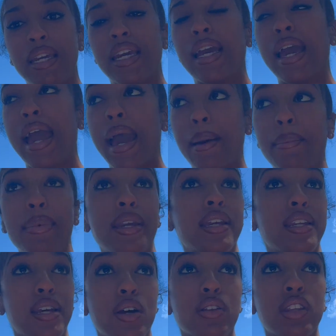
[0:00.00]
a happy
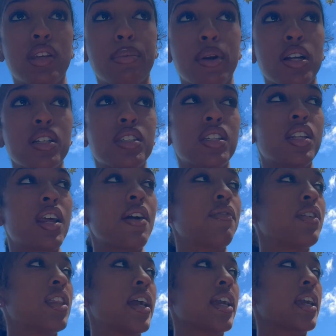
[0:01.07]
and healthy person. I
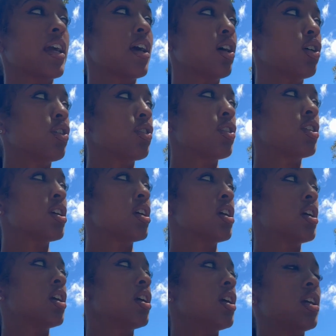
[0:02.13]
feel like health
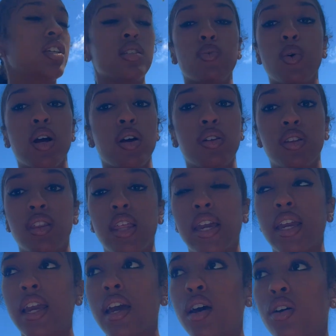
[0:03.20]
is wealth.
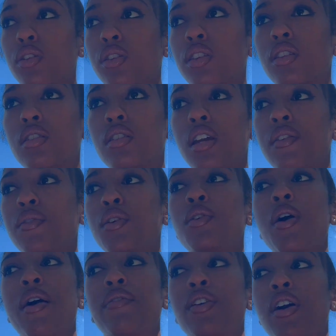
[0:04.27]
Like health, if you
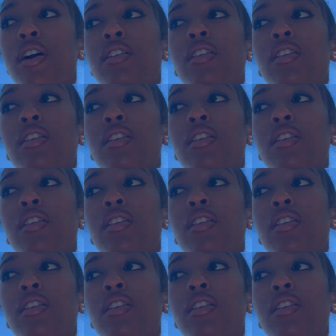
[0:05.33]
don't have your health,